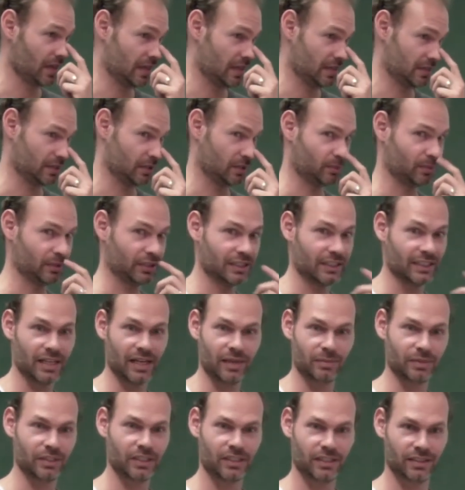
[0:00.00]
It's completely
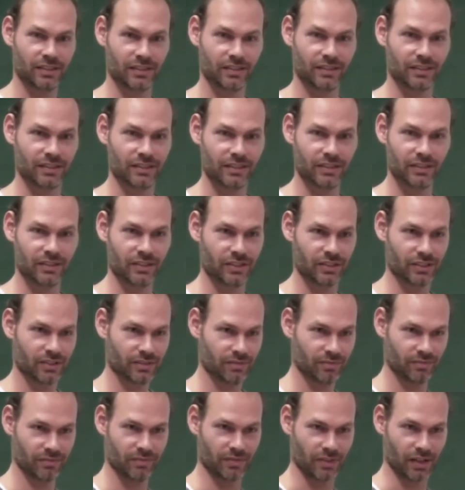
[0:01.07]
empty. Just
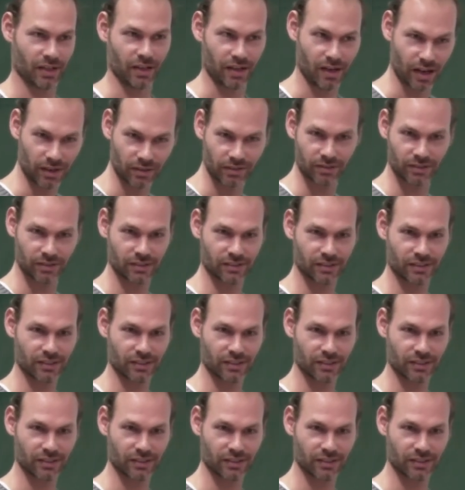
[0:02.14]
take it out.